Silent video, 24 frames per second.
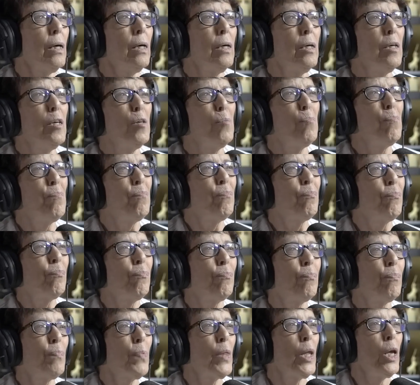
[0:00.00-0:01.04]
Um,
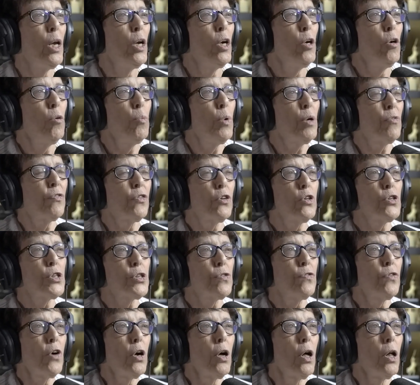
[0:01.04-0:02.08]
well,
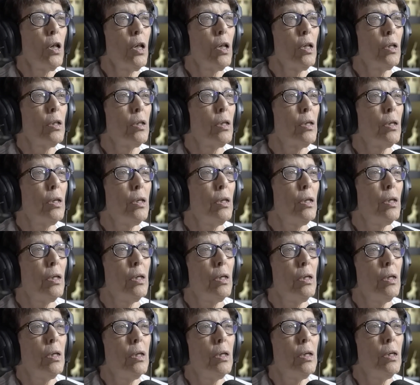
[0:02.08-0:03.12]
first of all,
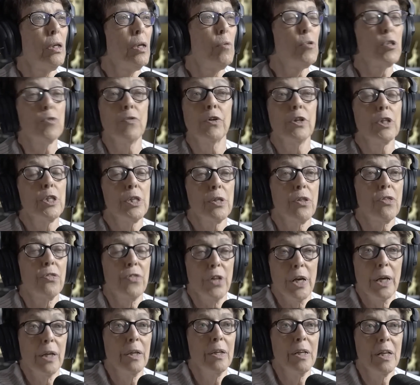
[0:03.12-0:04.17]
it was very
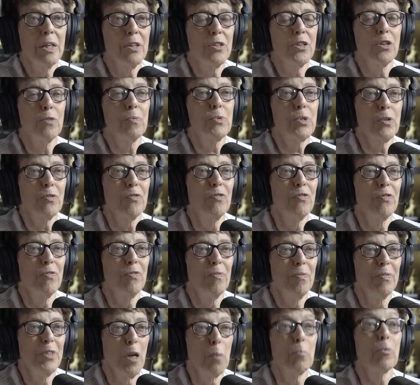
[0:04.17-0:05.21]
thin in terms of
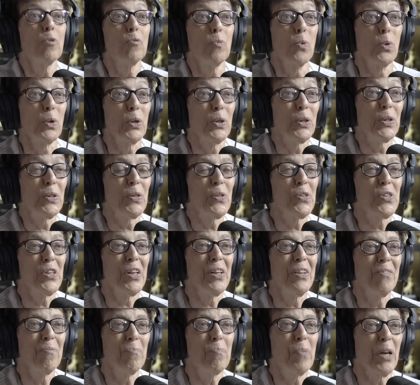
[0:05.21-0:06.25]
number of words
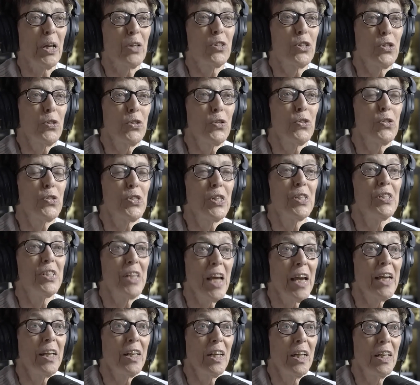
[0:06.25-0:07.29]
and pictures and
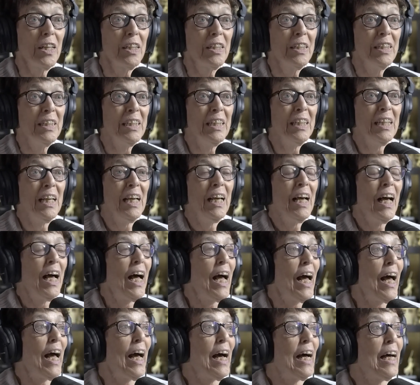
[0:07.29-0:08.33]
data.
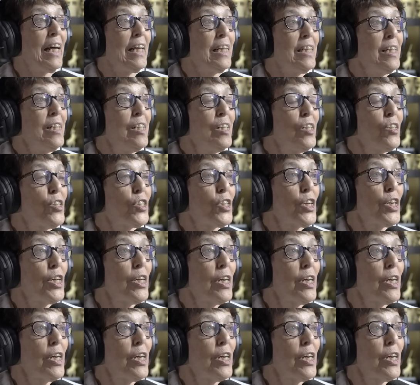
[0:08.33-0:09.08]
And